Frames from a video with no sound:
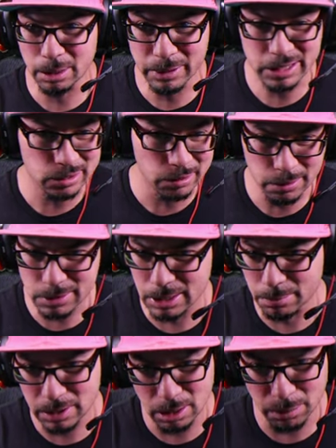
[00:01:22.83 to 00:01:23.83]
show you
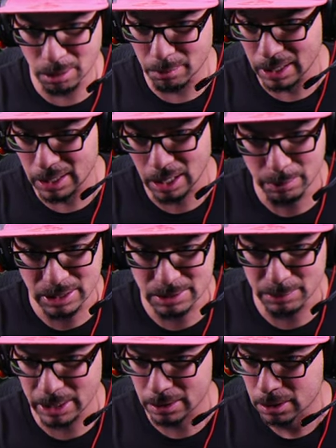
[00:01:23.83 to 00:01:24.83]
something about my lobbies,
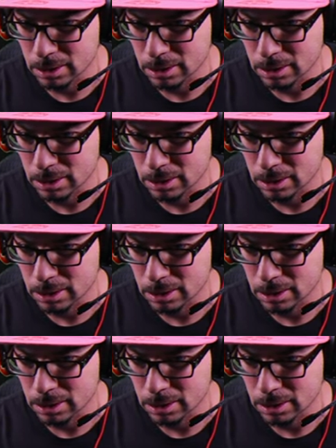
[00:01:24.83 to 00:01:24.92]
man.